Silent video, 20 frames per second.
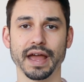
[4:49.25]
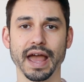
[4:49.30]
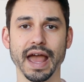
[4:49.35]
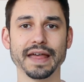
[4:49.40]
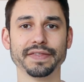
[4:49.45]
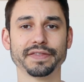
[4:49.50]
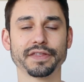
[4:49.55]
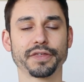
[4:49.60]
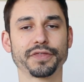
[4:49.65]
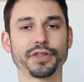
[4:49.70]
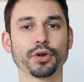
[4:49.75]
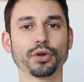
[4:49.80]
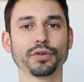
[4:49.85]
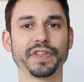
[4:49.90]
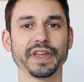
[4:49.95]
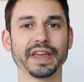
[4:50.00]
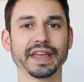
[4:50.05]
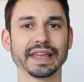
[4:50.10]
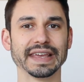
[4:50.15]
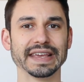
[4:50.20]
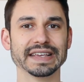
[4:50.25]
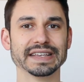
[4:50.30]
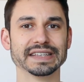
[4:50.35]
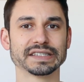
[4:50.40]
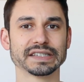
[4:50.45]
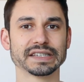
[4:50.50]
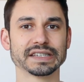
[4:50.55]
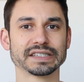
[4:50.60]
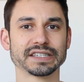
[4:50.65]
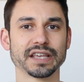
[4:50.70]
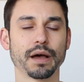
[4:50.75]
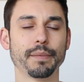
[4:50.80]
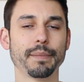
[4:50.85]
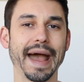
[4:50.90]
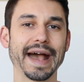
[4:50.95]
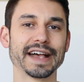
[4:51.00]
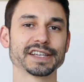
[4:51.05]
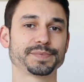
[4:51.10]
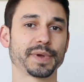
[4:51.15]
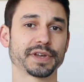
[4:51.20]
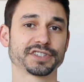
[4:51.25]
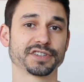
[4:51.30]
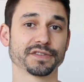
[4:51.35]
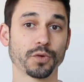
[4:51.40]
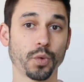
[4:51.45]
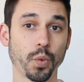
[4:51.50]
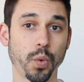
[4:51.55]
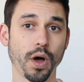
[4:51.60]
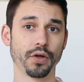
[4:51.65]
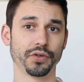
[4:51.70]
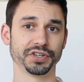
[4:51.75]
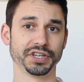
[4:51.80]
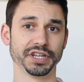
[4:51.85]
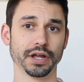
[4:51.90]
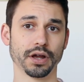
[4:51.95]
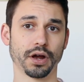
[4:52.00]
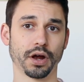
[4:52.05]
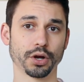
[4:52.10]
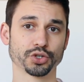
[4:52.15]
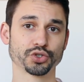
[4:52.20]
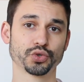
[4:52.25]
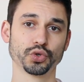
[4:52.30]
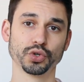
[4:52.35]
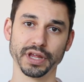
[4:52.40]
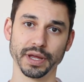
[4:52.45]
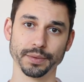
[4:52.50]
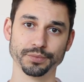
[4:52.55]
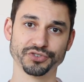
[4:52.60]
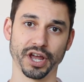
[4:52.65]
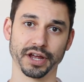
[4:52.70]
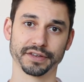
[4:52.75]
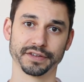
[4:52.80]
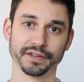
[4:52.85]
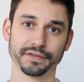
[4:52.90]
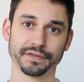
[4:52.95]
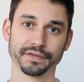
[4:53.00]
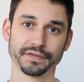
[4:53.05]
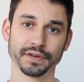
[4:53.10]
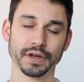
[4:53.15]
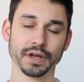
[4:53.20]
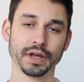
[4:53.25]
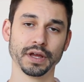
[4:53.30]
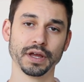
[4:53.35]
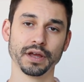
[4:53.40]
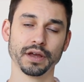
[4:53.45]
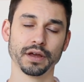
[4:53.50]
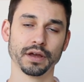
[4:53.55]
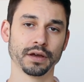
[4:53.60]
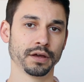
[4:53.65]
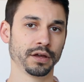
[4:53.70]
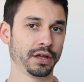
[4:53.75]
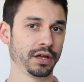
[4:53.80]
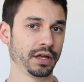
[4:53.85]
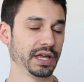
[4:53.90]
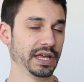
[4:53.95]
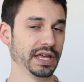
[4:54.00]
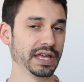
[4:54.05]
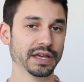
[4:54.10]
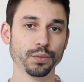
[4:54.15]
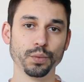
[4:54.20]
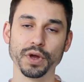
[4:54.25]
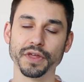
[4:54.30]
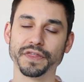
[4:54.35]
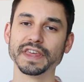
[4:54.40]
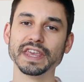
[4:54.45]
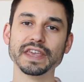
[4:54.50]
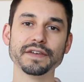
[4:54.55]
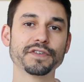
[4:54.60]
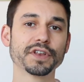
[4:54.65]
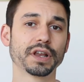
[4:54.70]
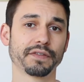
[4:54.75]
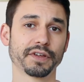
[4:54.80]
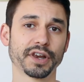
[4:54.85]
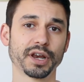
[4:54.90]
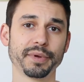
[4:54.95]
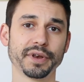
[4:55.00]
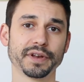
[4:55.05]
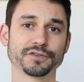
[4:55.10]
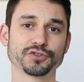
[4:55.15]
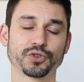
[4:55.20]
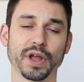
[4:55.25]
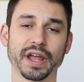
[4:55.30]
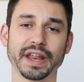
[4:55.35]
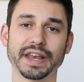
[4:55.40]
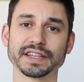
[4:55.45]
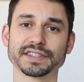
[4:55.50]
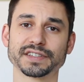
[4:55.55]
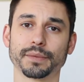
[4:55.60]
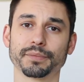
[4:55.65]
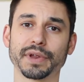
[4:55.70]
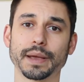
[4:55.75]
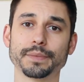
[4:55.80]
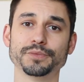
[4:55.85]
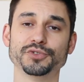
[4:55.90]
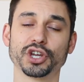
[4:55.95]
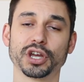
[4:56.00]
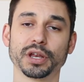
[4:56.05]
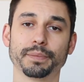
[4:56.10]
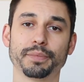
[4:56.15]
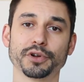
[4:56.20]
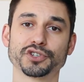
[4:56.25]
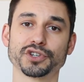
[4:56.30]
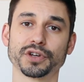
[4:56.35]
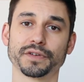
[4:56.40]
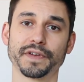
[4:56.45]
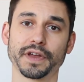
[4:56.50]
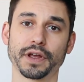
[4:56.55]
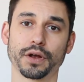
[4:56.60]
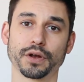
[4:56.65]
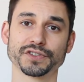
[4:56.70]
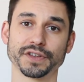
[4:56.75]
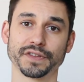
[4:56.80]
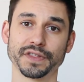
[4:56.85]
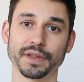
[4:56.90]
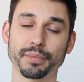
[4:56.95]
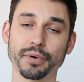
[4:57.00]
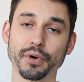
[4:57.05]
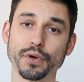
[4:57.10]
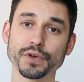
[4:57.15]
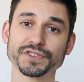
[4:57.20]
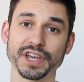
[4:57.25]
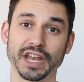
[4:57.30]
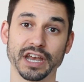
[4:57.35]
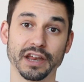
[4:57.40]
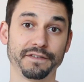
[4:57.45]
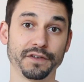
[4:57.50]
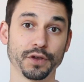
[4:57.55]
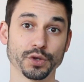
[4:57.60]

And the third thing is some aspects of quality are truly objective. With even a little bit of training, sometimes you can put your fingers on the pulse and it